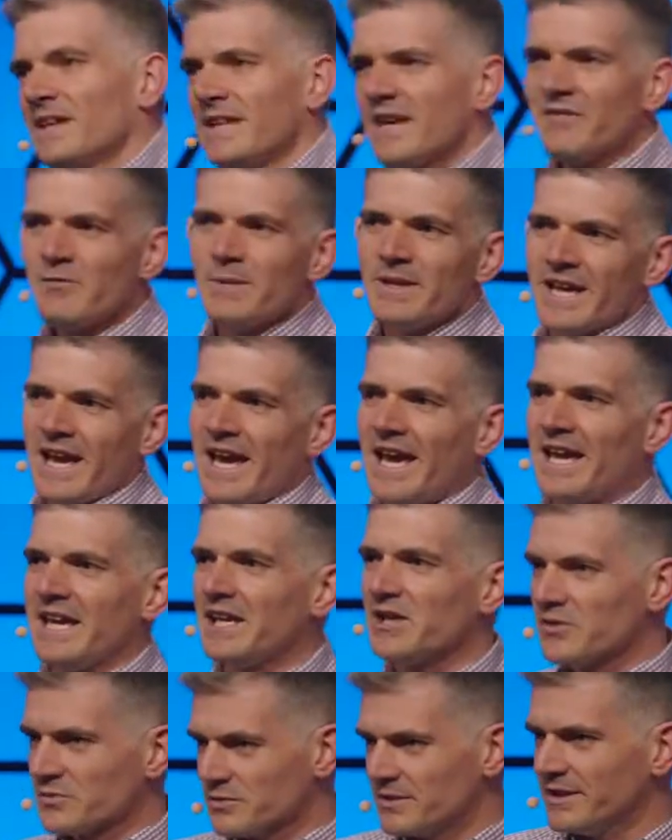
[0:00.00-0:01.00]
You ever been
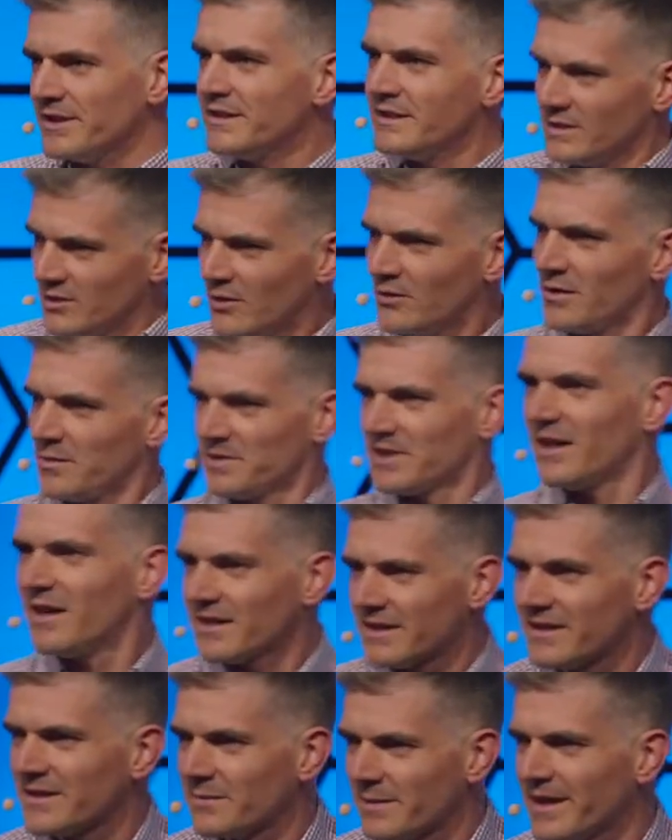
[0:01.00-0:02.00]
hangry? You know what I'm
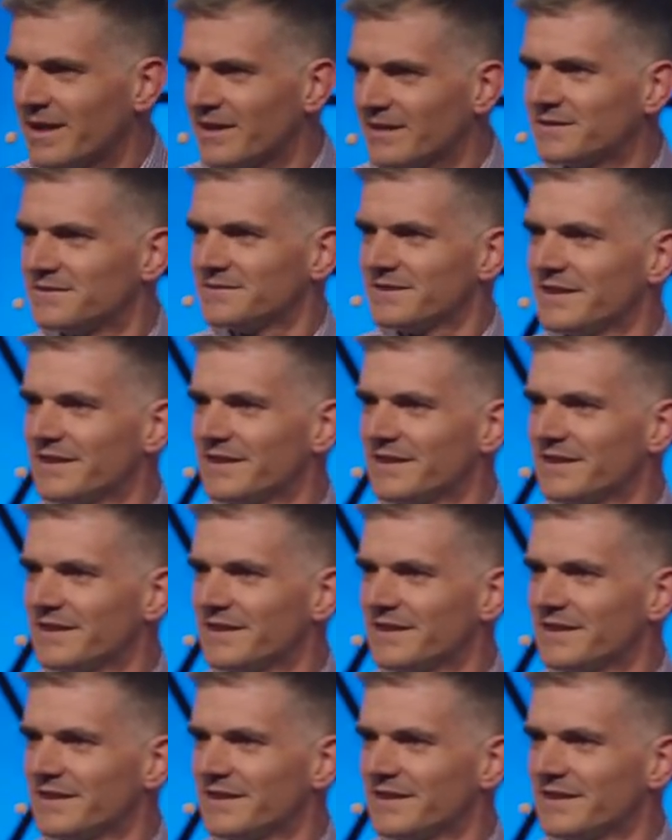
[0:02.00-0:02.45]
talking about?